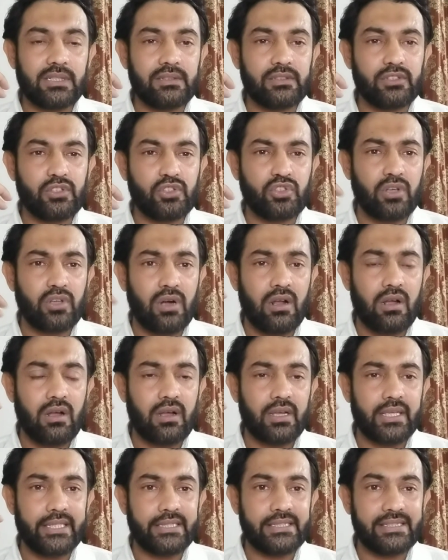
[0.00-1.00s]

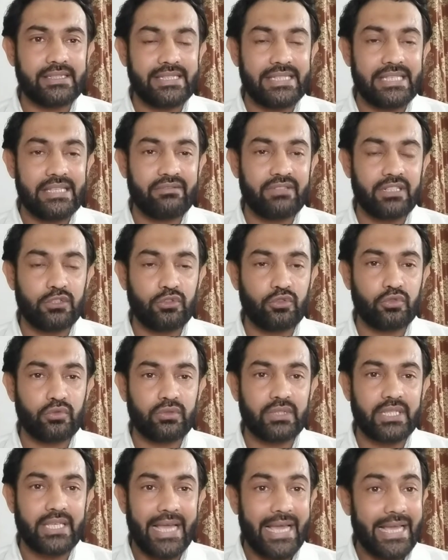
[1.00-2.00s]
straw is given to
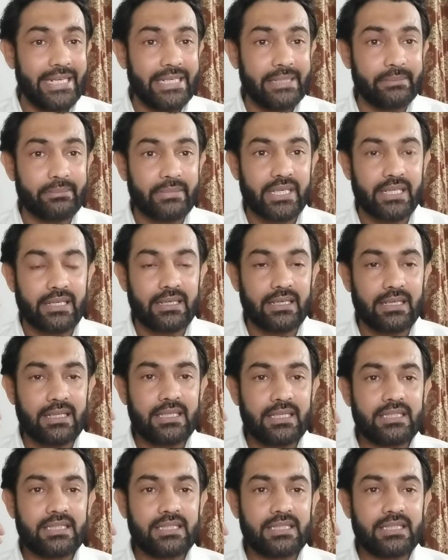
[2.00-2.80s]
the animal,